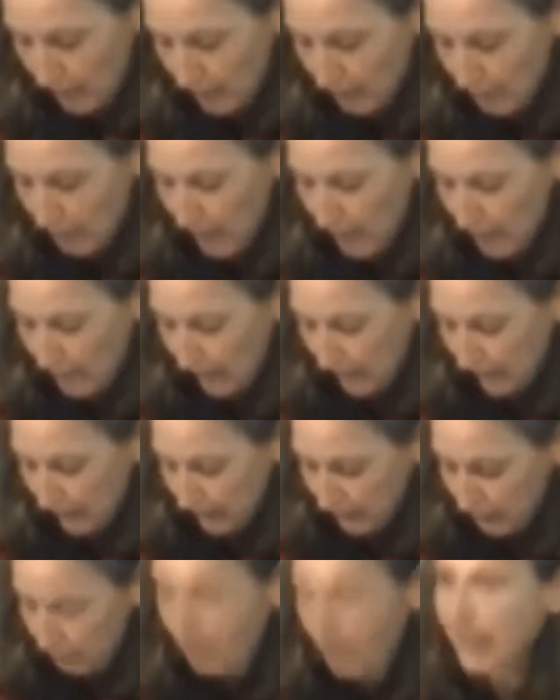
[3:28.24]
mapping
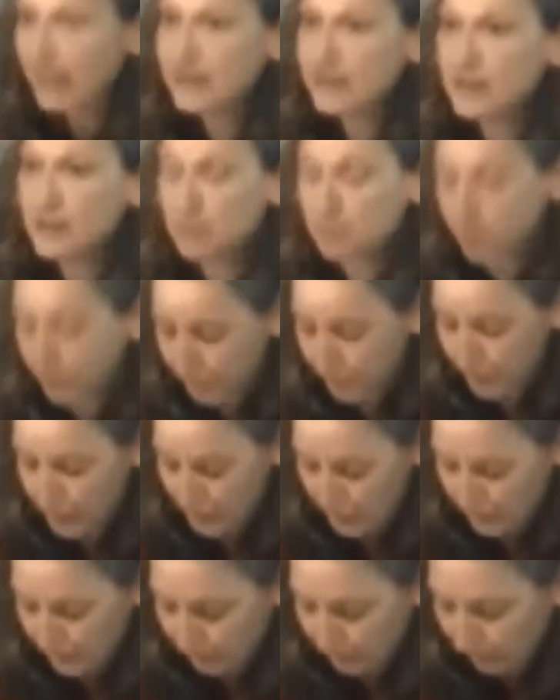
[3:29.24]
patterns of
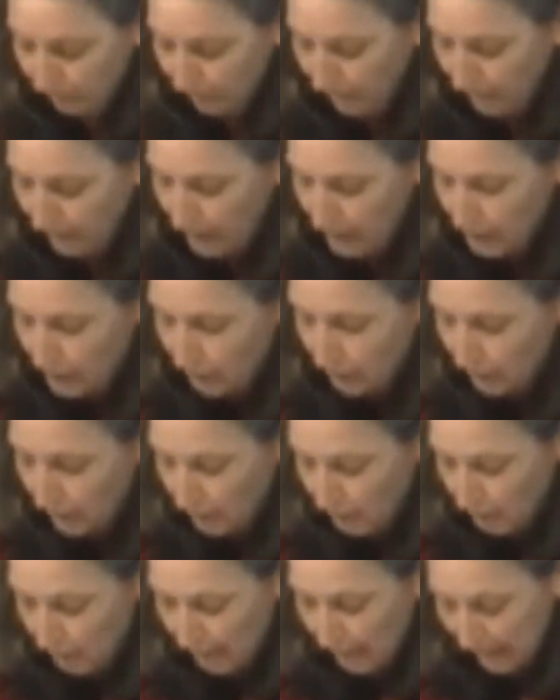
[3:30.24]
provision so we can
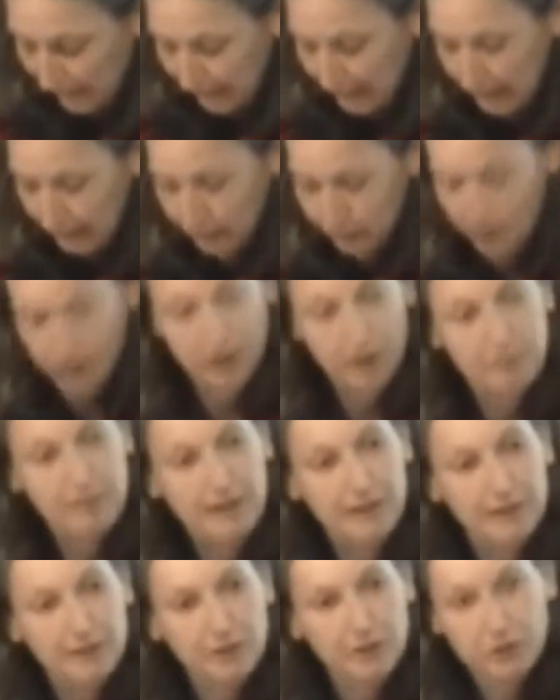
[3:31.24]
be clearer about
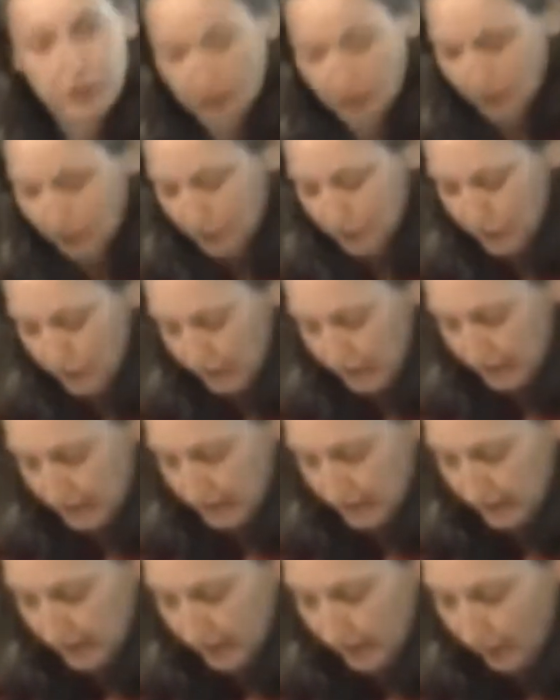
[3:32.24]
the
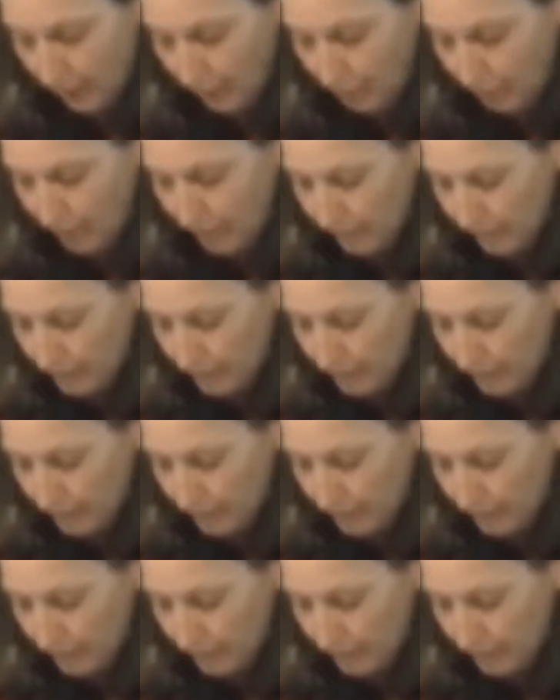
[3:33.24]
chronologies of burial